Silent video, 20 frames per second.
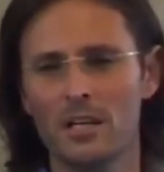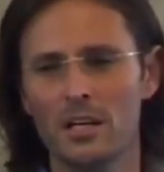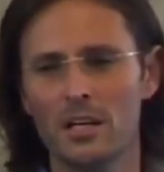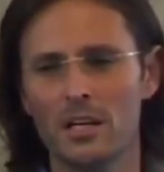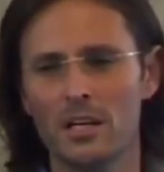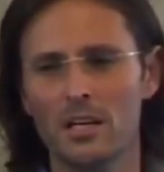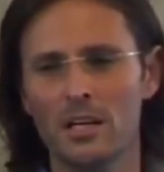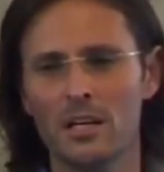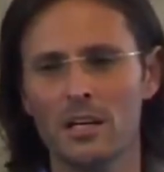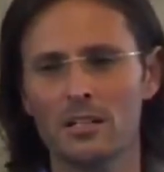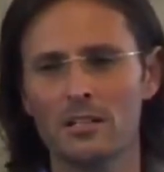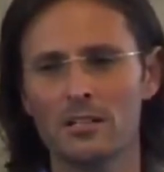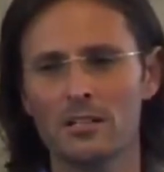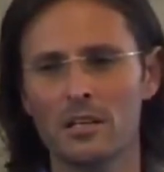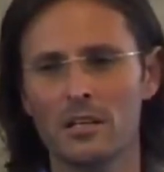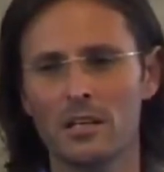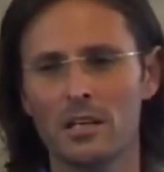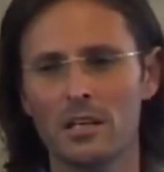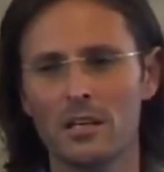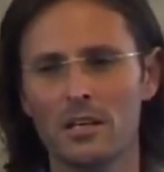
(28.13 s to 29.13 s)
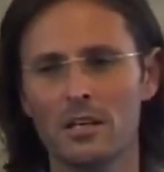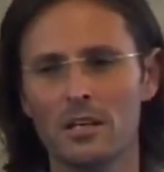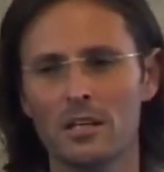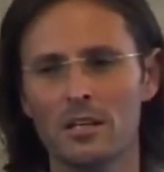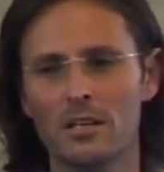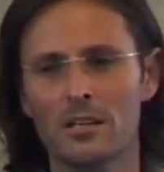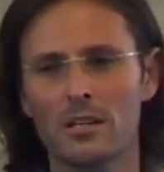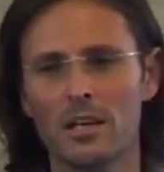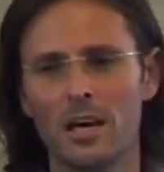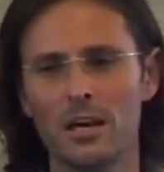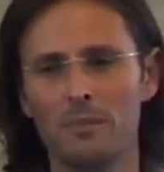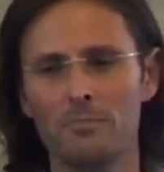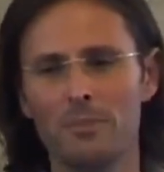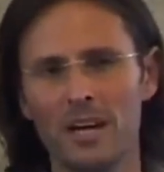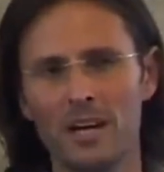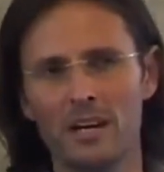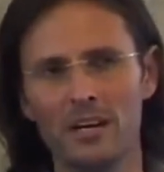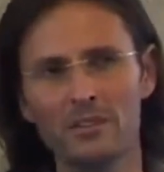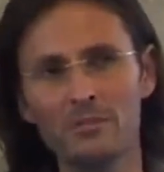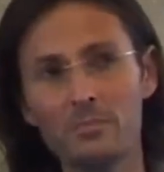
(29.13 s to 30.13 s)
and they
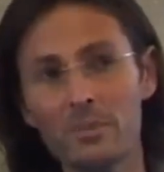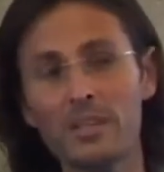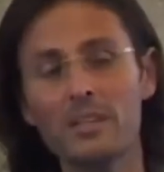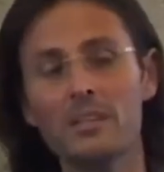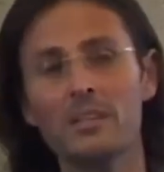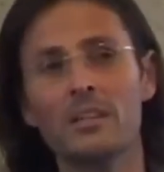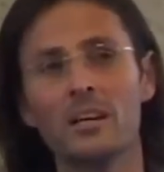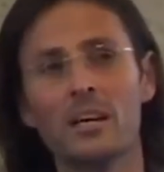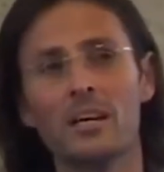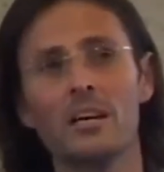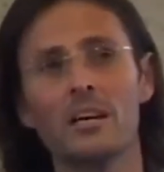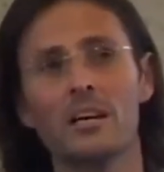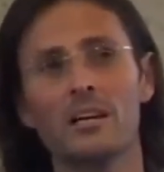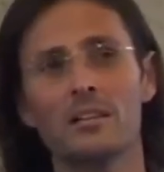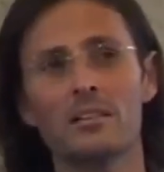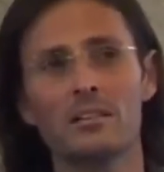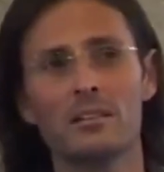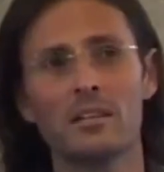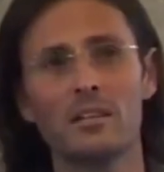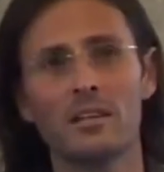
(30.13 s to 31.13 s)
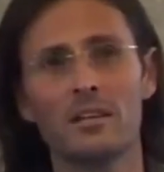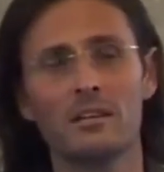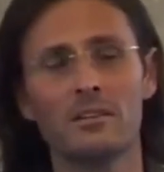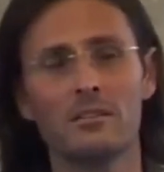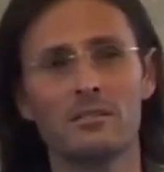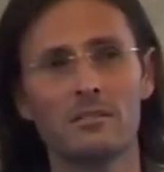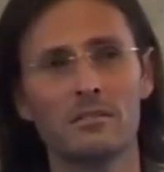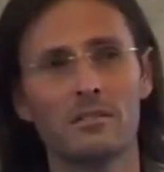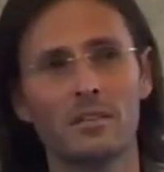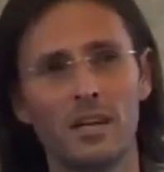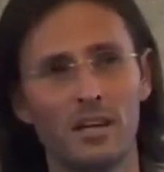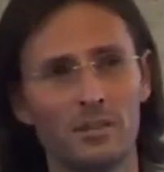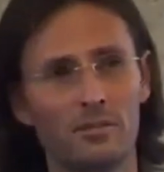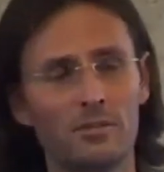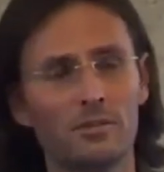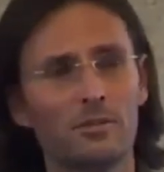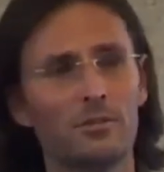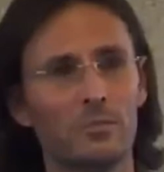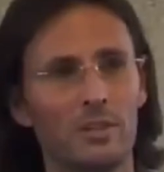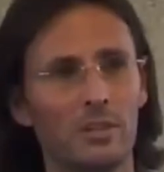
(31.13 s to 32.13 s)
bound me and
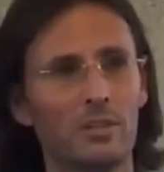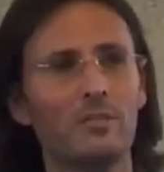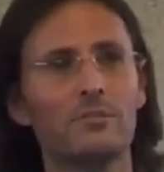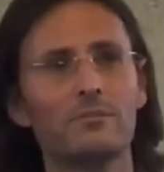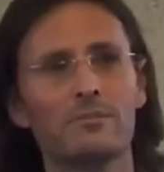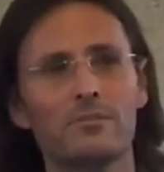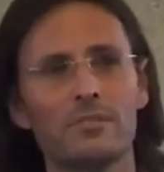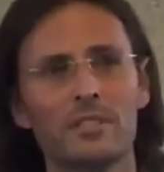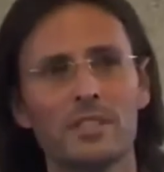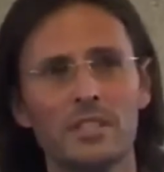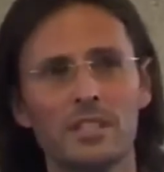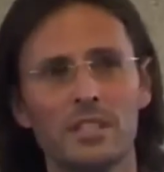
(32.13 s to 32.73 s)
took me off,